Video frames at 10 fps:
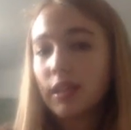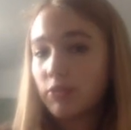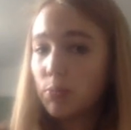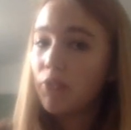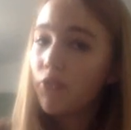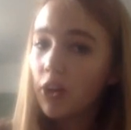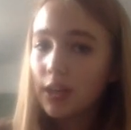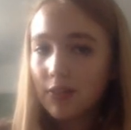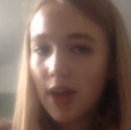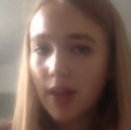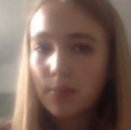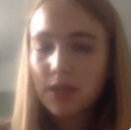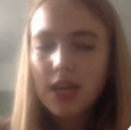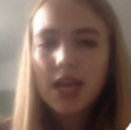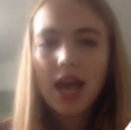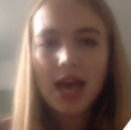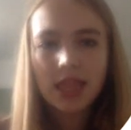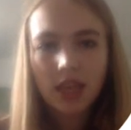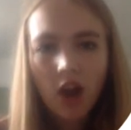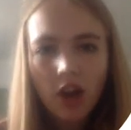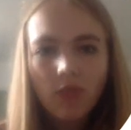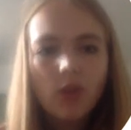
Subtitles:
have to be fully developed. And kind of